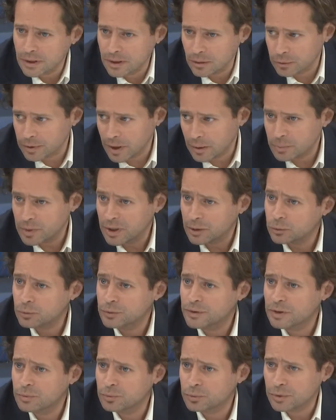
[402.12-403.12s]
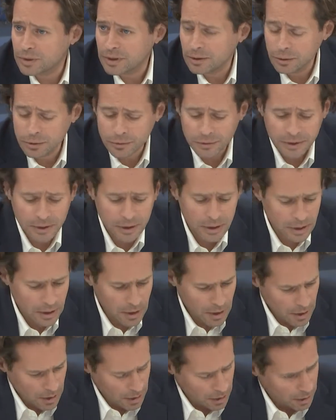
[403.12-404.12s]
classic factors that we all know,
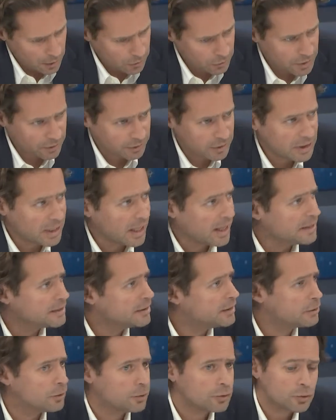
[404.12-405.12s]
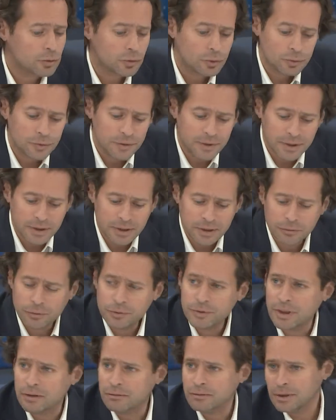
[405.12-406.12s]
and we have many tools
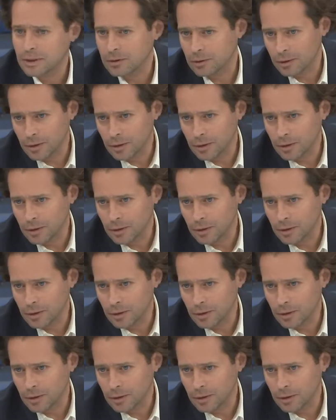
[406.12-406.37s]
to combat them.